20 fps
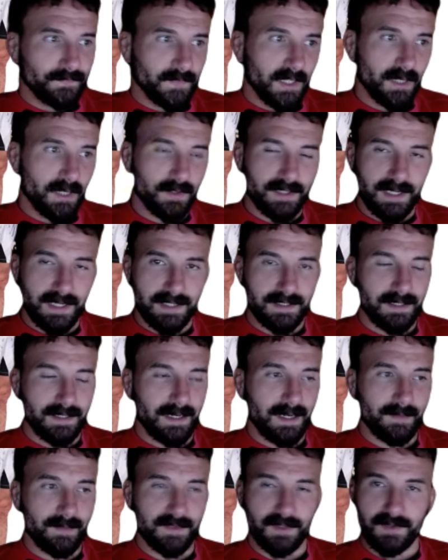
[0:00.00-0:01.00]
Tyson
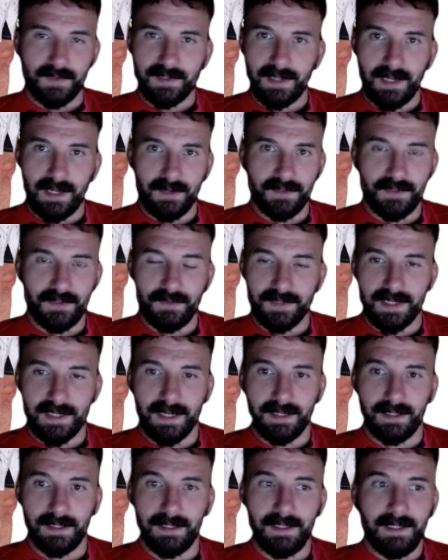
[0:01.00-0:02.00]
Nam's no slouch. Dude's got
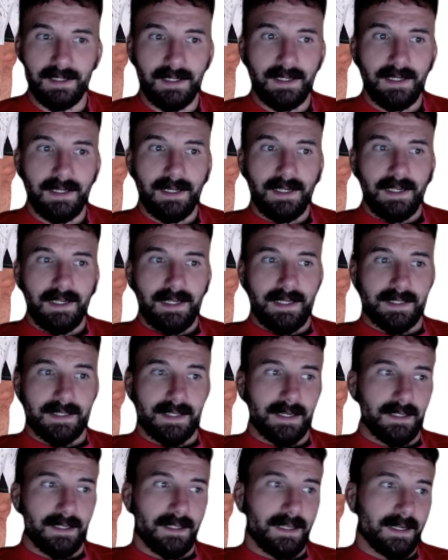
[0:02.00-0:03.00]

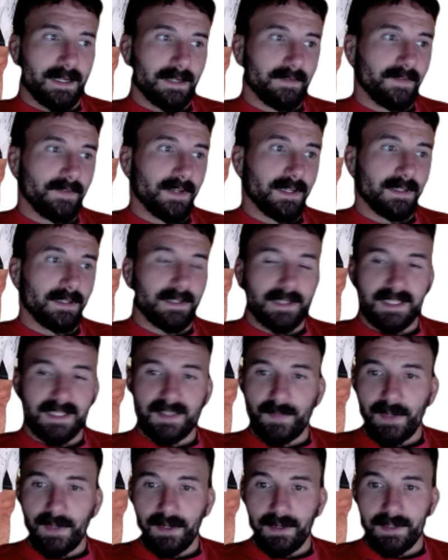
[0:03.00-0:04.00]
a lot of
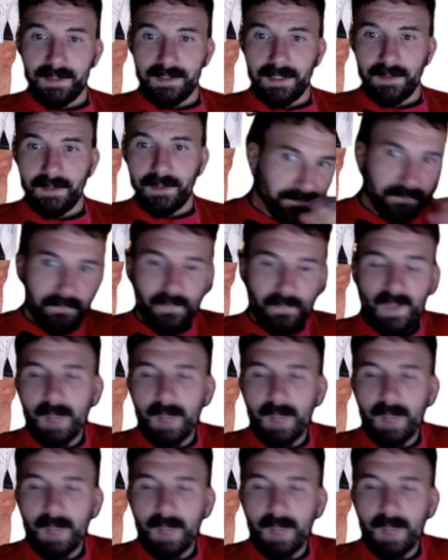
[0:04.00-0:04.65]
experience out there.